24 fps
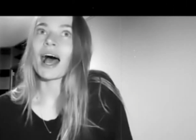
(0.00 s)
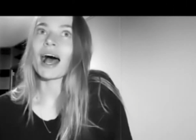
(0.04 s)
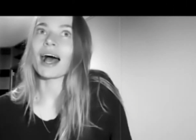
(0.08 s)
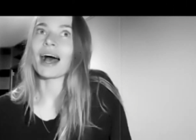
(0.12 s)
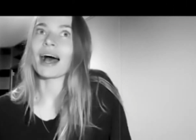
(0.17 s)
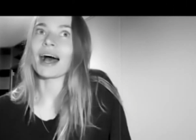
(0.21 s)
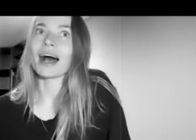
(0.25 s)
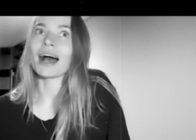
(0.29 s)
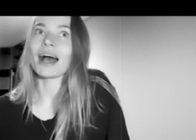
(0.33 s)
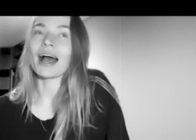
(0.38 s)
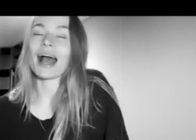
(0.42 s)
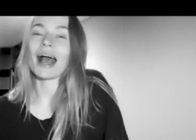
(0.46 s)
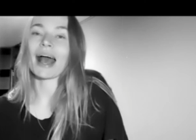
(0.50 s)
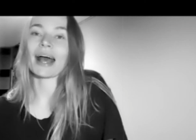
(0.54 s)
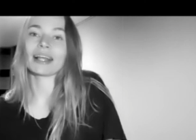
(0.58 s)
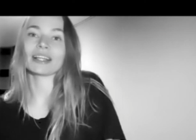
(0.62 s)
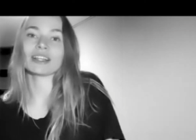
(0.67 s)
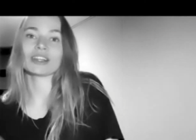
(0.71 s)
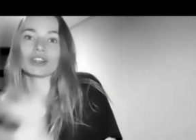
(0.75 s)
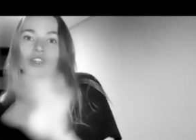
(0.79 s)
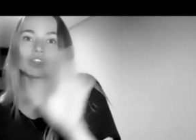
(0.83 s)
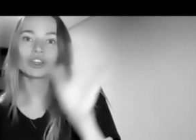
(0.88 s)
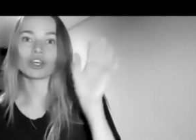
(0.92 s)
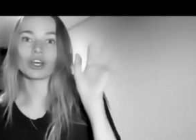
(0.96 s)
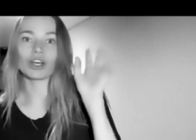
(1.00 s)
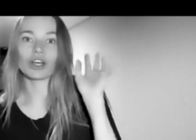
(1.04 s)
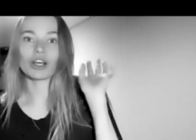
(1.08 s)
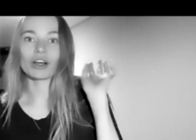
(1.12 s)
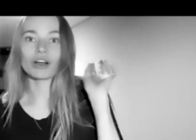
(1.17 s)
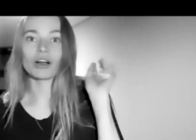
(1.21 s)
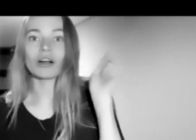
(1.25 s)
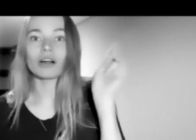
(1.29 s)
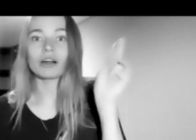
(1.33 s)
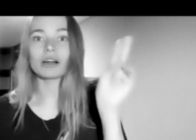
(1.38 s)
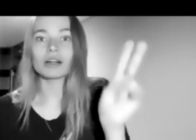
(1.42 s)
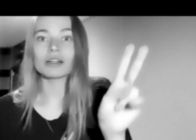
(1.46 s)
And
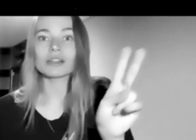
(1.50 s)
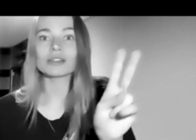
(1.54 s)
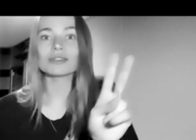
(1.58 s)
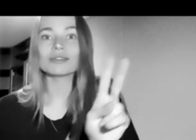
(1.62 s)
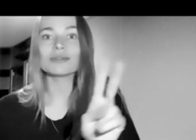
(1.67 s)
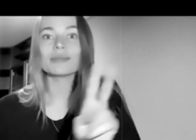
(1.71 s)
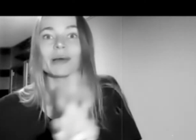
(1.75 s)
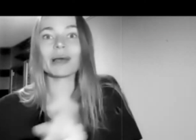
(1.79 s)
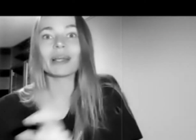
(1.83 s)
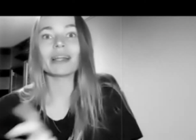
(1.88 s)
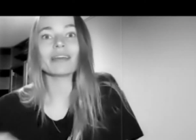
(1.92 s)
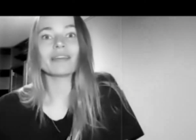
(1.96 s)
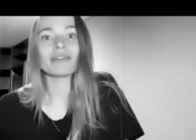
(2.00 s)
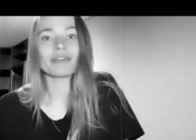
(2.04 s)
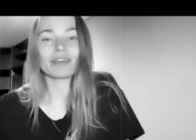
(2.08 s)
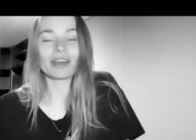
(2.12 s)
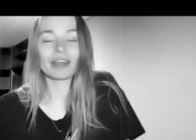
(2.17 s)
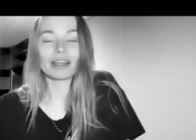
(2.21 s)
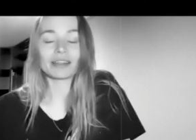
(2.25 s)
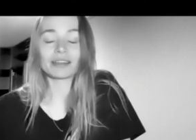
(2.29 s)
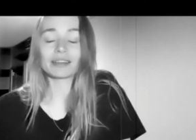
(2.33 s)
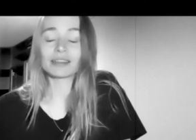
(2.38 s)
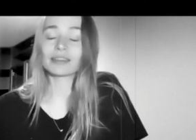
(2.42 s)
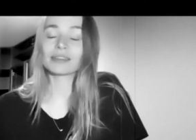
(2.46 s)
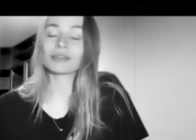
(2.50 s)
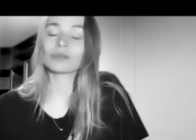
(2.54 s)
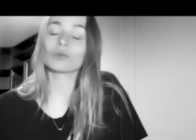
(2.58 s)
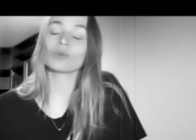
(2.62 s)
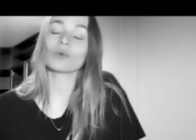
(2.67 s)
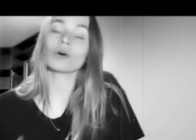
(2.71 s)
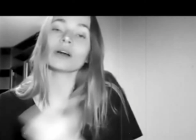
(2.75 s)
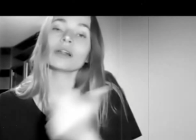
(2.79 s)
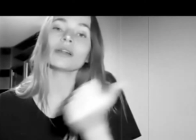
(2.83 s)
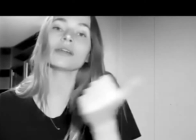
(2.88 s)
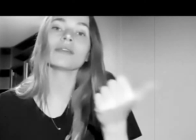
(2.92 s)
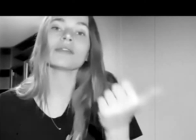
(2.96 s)
there are two benefits.
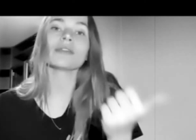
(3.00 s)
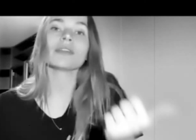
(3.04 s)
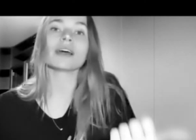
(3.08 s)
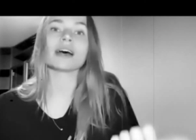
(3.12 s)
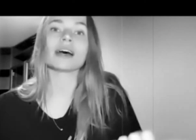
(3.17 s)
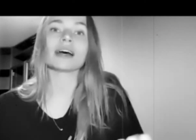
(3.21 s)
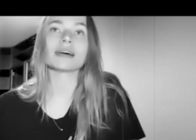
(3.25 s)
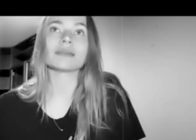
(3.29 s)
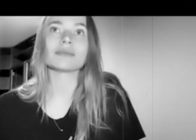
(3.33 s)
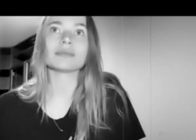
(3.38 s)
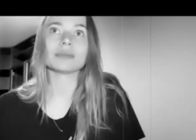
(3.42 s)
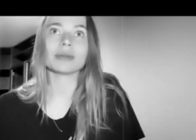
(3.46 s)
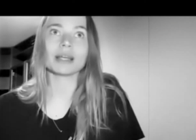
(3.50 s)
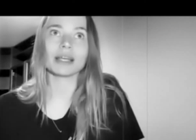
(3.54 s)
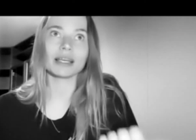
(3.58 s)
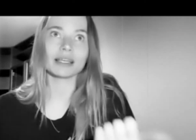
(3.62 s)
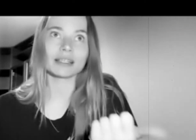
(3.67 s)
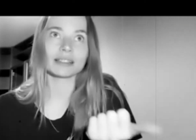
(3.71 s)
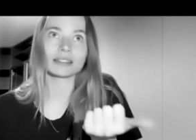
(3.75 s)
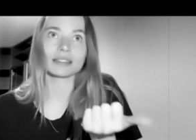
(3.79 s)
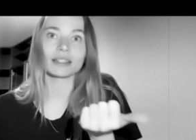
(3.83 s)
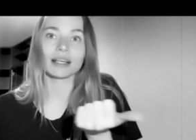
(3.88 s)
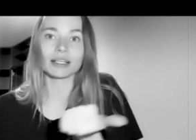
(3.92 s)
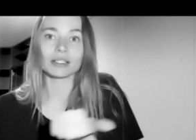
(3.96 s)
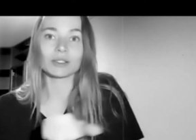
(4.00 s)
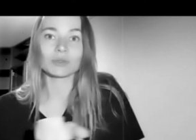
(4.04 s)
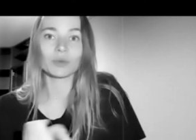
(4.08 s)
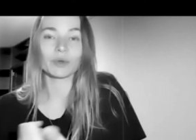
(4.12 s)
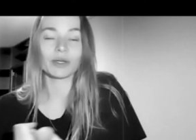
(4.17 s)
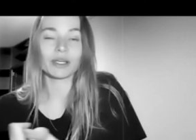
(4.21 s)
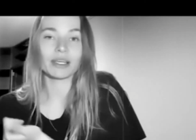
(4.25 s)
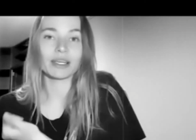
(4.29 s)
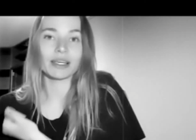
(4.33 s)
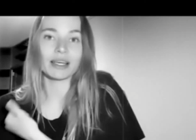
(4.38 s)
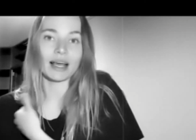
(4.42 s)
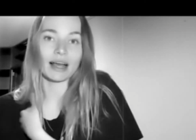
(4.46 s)
One of them is that
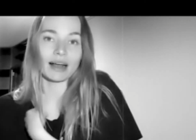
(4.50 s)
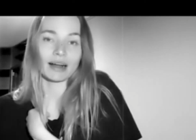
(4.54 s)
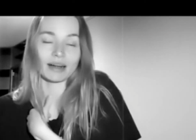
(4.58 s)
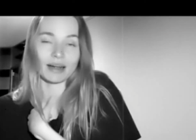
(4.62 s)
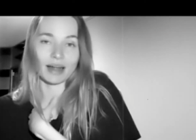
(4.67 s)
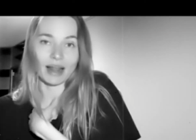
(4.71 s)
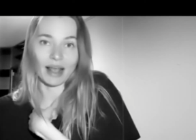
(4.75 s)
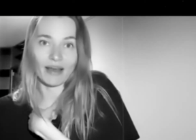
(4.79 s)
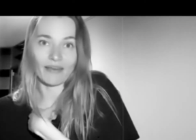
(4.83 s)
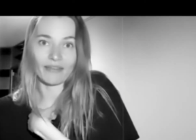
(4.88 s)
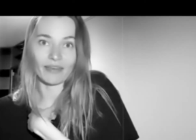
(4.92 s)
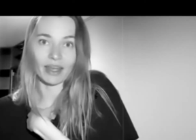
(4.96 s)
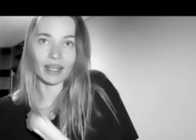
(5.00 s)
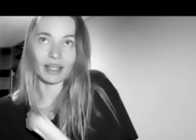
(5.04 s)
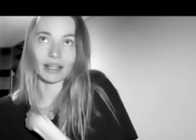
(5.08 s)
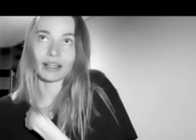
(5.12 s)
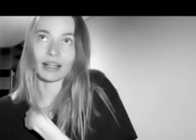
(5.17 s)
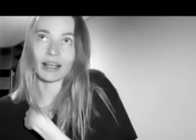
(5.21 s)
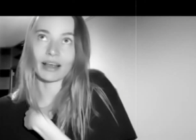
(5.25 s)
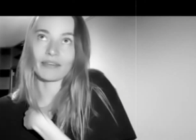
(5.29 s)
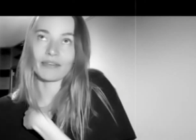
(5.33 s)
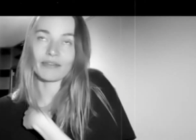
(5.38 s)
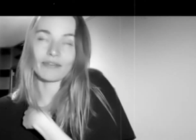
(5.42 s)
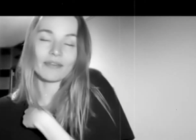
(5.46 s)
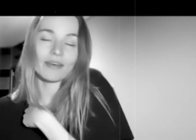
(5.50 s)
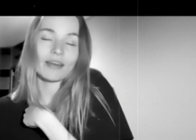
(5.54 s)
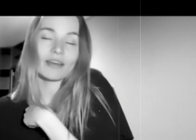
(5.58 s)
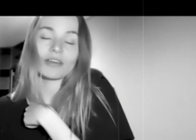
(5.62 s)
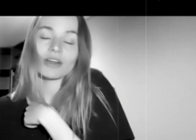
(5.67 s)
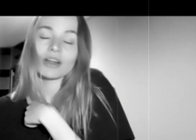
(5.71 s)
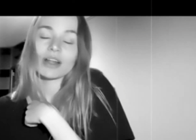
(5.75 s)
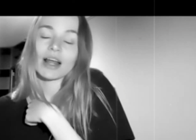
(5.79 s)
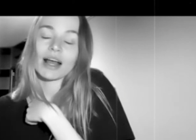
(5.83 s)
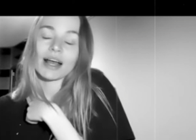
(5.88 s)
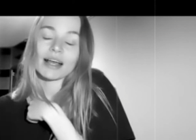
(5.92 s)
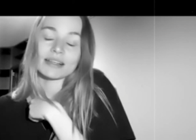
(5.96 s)
we are having a
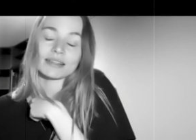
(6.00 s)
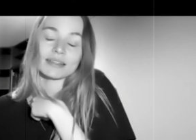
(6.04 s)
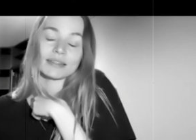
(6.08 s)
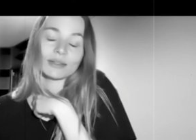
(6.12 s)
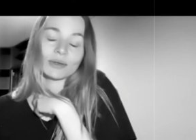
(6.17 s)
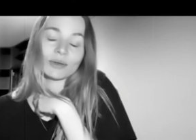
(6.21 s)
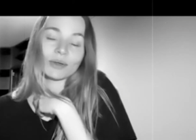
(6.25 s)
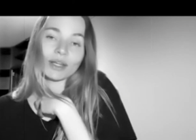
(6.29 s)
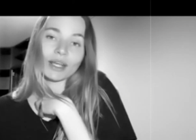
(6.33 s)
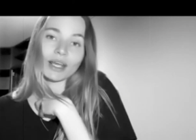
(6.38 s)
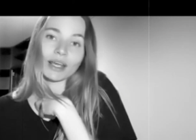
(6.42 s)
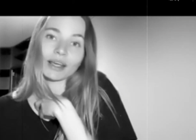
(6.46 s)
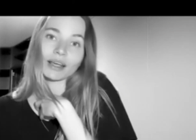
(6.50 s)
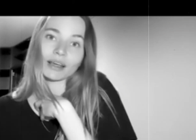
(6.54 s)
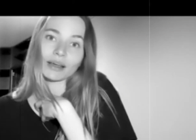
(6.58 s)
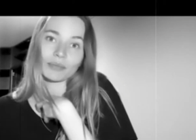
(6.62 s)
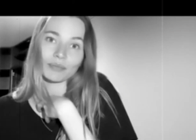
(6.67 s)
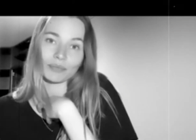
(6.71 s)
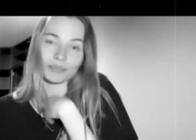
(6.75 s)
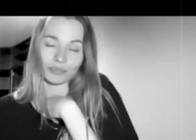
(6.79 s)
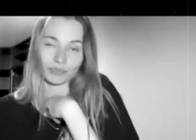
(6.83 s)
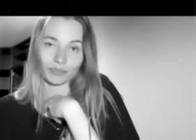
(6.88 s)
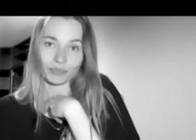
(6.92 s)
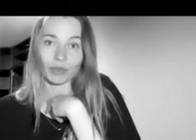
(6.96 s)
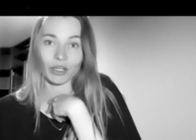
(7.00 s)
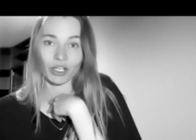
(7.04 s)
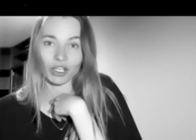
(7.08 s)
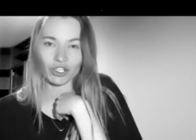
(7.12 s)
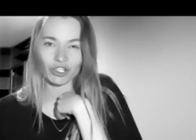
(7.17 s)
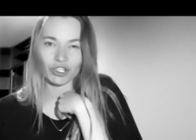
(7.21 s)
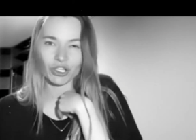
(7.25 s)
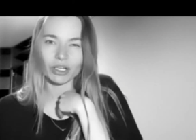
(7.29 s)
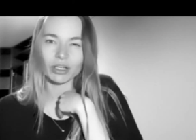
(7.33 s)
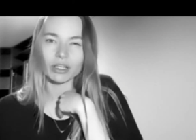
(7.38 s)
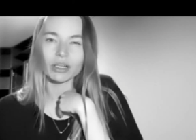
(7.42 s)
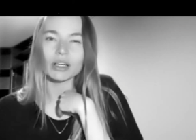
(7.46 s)
very nice, unique
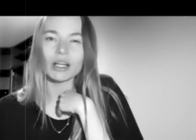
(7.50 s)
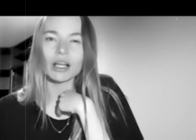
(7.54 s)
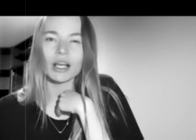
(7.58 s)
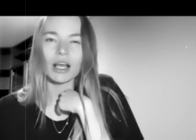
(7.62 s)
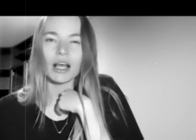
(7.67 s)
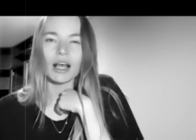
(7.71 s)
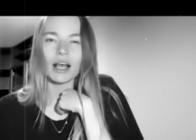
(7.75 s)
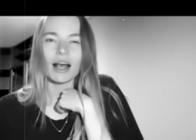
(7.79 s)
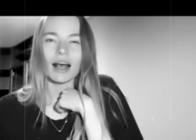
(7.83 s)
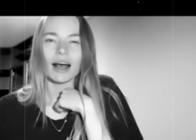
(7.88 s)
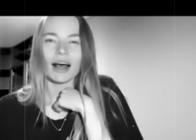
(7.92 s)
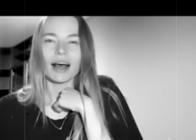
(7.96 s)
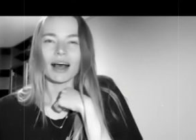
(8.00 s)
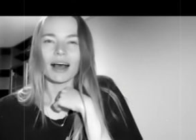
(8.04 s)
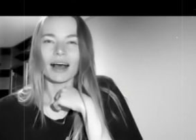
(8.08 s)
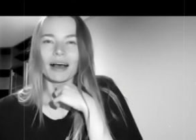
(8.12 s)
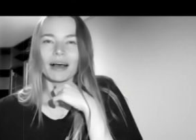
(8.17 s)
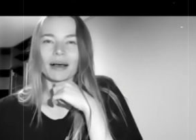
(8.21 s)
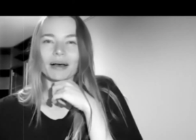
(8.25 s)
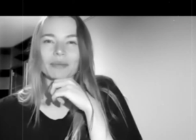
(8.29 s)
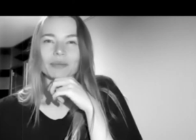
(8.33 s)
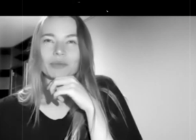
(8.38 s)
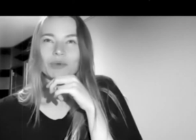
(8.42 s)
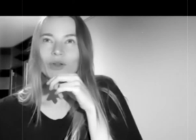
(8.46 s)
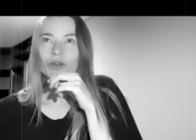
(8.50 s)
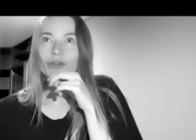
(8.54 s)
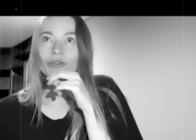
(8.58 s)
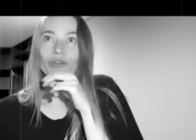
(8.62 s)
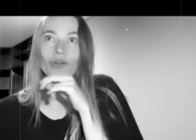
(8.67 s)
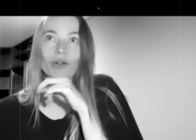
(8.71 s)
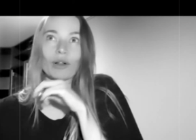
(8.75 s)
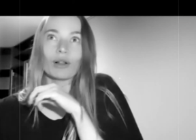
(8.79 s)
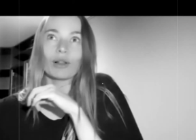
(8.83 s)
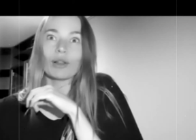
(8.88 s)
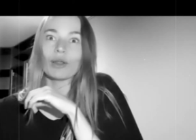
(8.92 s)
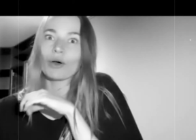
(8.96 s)
picture,
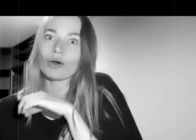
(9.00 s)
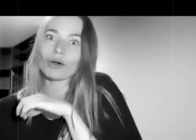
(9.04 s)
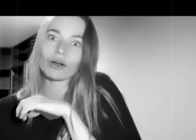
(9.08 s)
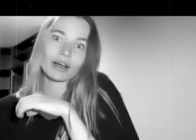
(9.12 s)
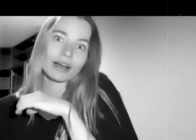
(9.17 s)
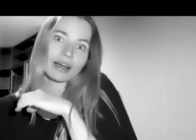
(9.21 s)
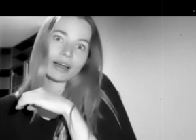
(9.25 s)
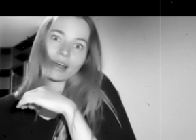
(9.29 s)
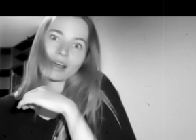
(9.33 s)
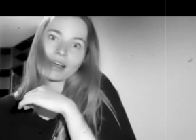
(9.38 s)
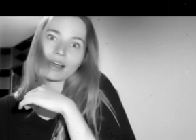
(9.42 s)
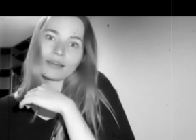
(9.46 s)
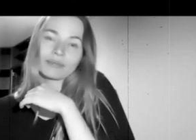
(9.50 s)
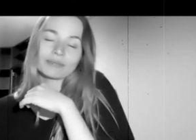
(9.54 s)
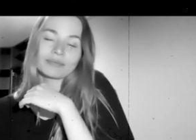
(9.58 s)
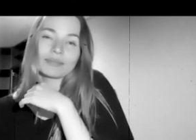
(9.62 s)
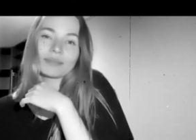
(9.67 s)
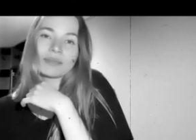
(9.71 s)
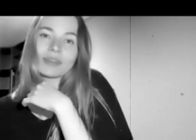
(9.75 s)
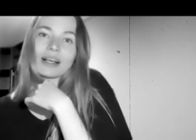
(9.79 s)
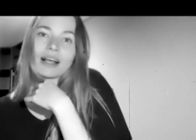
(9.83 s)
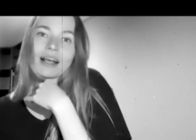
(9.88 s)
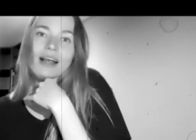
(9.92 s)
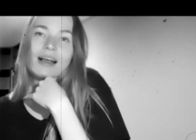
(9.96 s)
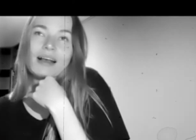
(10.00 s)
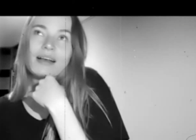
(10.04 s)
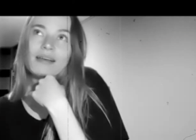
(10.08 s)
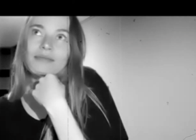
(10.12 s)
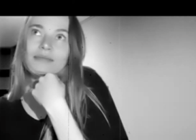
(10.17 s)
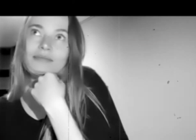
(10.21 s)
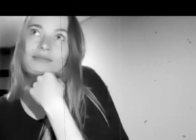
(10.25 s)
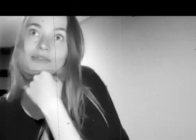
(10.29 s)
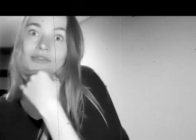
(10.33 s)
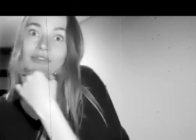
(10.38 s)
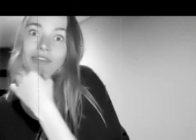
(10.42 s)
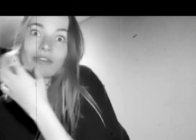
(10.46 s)
beautiful look,
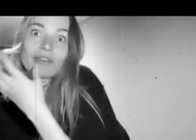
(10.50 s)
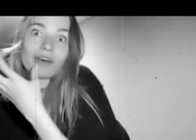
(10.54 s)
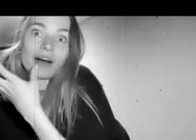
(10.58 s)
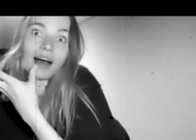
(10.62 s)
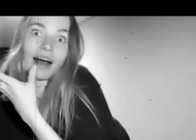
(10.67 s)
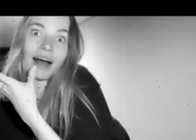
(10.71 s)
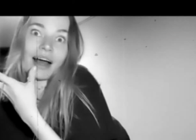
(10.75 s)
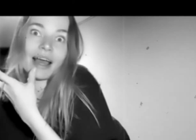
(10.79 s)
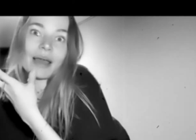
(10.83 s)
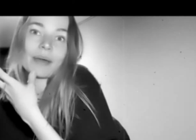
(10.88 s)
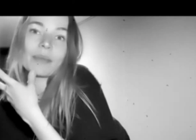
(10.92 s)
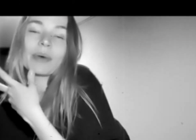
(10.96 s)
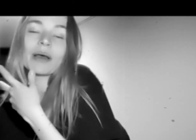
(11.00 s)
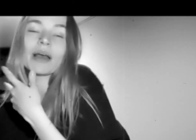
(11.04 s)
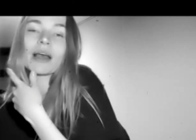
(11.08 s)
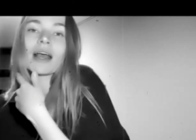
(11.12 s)
the vibe.